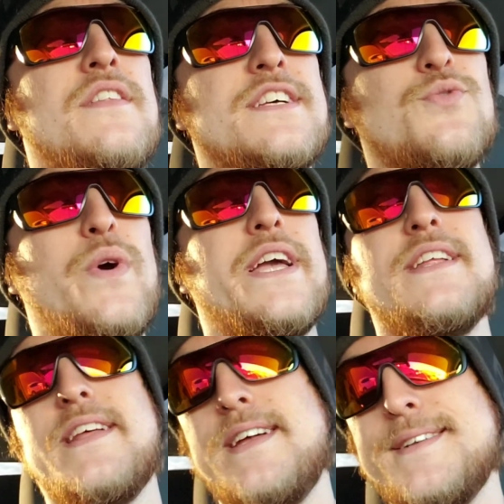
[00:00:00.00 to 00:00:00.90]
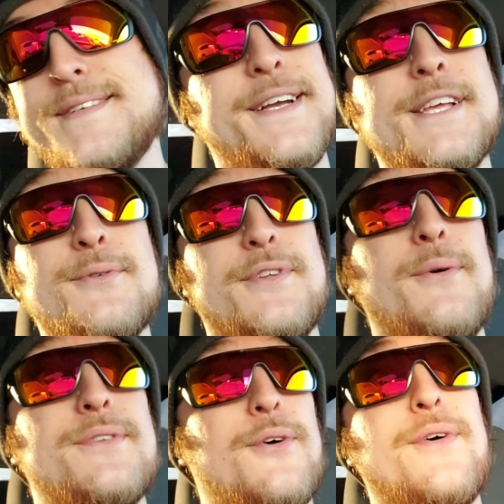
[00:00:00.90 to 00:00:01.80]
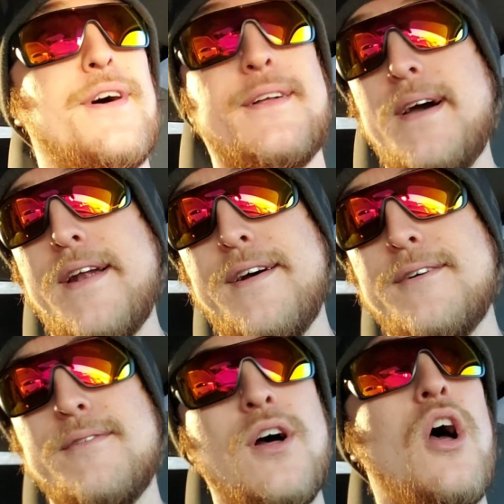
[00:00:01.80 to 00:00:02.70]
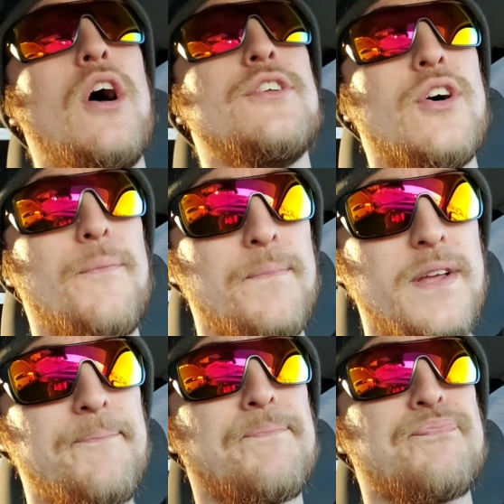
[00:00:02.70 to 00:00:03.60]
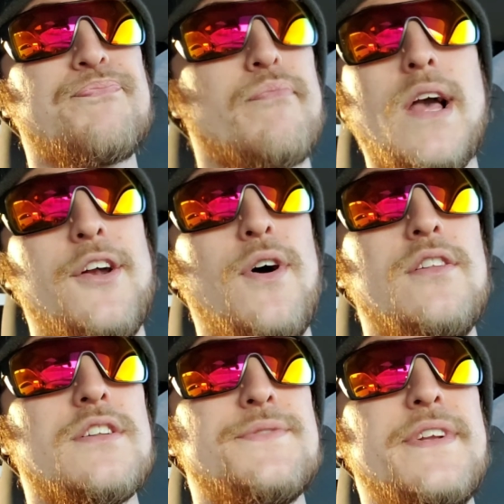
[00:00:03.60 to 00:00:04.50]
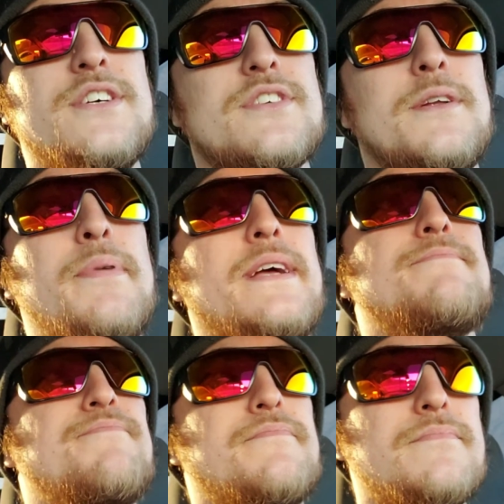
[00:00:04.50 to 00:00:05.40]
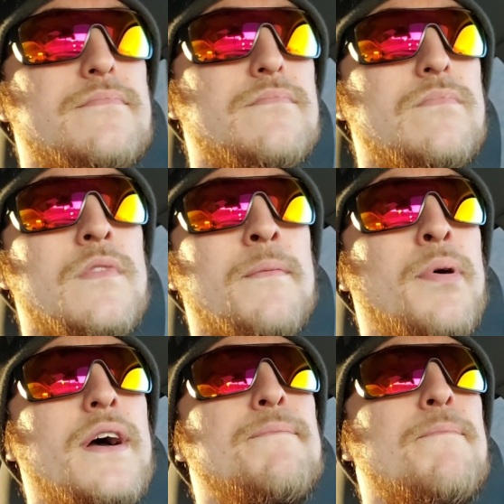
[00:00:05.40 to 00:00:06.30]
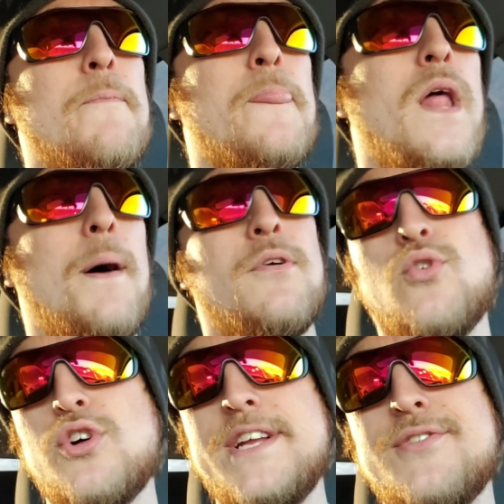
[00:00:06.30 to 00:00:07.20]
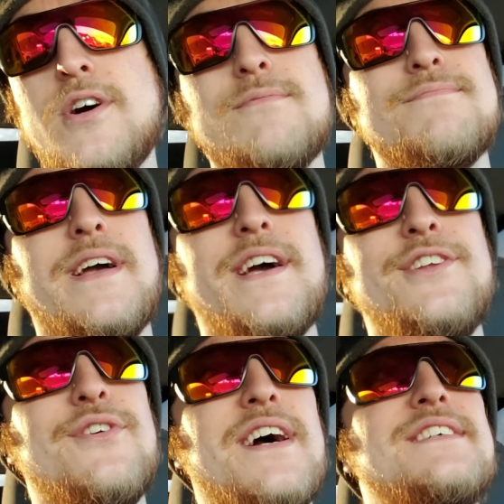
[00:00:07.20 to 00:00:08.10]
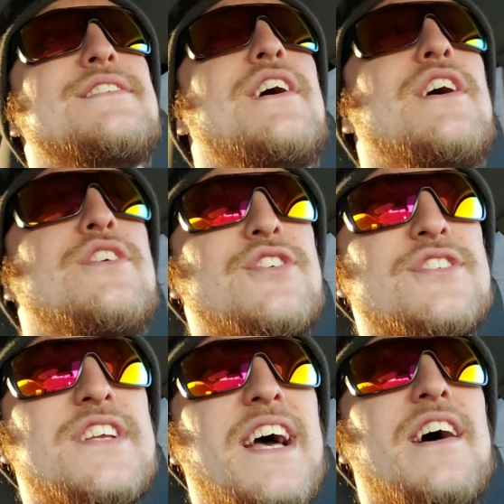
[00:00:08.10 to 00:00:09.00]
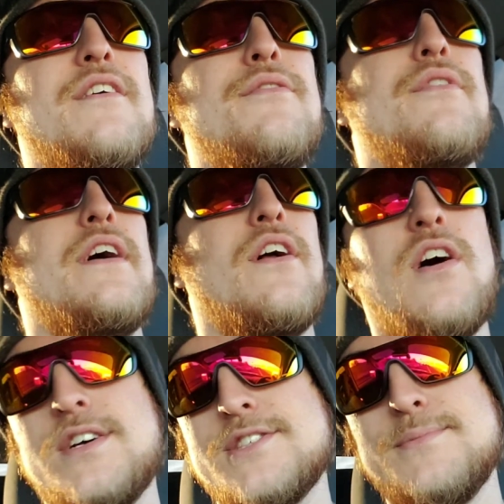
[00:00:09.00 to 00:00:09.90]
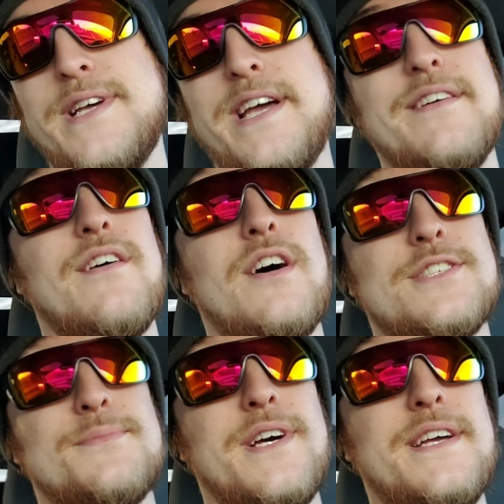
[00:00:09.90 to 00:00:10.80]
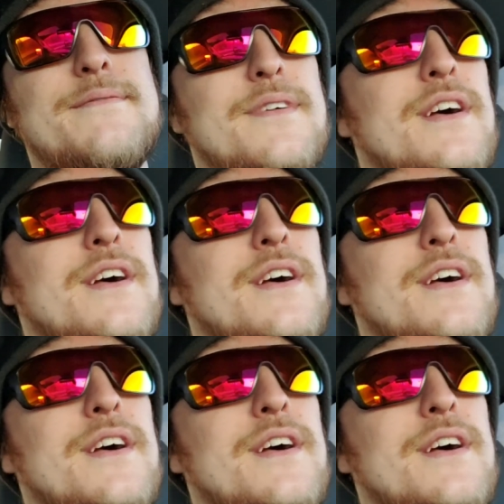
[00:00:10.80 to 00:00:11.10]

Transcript: this weekend, then you guys will see what's going on. I don't know. So, I don't know how long this video is gonna be, but I'm gonna roll an intro, and you guys just have an awesome day, awesome night,